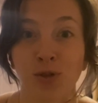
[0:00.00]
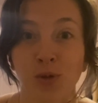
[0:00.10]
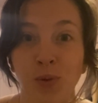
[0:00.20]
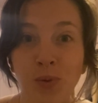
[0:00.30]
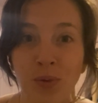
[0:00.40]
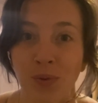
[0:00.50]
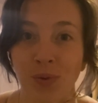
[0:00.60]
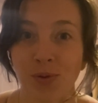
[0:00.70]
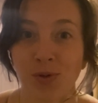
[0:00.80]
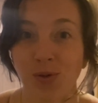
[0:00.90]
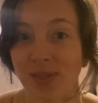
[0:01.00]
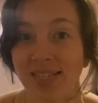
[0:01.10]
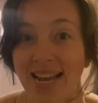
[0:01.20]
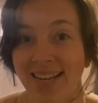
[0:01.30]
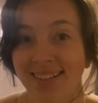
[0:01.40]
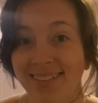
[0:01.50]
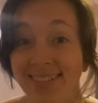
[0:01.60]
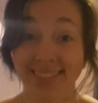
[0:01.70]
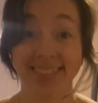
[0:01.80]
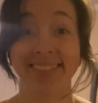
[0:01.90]
to stay
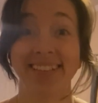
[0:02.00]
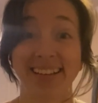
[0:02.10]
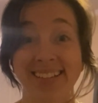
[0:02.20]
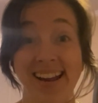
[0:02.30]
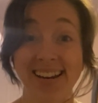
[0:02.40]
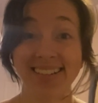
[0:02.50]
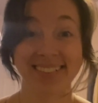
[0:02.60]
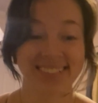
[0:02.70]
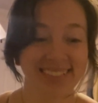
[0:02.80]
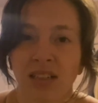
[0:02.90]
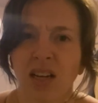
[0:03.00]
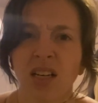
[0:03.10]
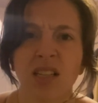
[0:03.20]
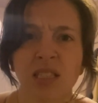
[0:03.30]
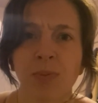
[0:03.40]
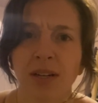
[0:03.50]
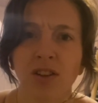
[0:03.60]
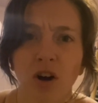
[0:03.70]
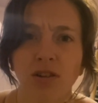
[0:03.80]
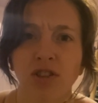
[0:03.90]
excited. It's been a
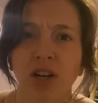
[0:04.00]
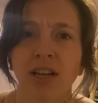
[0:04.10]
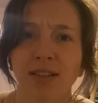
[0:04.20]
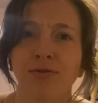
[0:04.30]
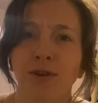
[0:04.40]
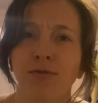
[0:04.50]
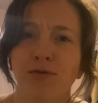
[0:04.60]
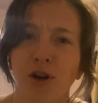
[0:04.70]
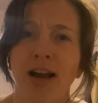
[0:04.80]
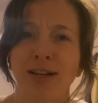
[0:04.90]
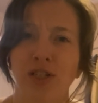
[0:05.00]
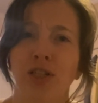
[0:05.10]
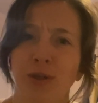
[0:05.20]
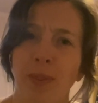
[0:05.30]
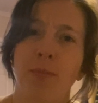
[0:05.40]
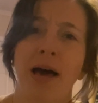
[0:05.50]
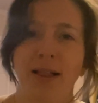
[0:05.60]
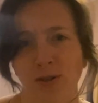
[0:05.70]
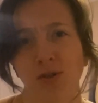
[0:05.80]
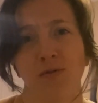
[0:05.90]
long journey of trying to learn the
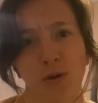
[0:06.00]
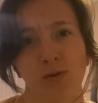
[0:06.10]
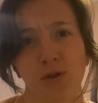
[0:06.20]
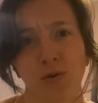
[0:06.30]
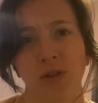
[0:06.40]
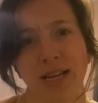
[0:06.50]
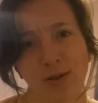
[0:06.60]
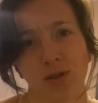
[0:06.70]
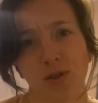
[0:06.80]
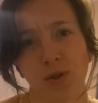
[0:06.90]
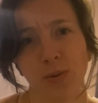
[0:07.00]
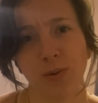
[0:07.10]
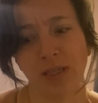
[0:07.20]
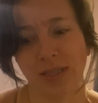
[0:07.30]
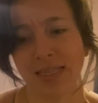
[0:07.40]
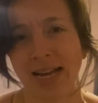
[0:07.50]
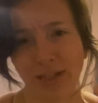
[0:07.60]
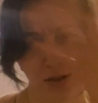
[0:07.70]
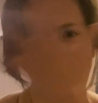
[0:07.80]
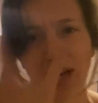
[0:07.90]
balance of those two things to
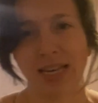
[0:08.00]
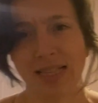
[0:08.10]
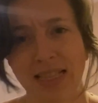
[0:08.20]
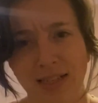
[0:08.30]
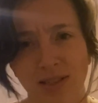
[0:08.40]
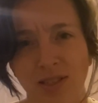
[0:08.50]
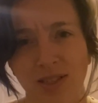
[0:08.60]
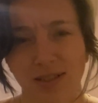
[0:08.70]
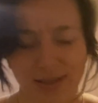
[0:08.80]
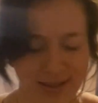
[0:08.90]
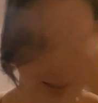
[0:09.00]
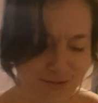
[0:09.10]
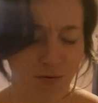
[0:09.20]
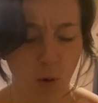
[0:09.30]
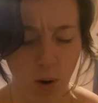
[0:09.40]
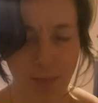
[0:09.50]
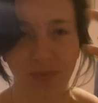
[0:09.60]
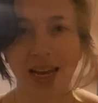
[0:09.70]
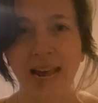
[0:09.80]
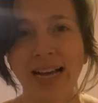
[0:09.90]
satisfy this form
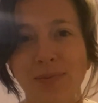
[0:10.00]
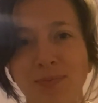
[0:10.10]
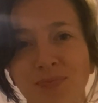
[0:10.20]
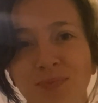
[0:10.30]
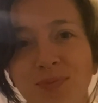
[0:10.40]
that I am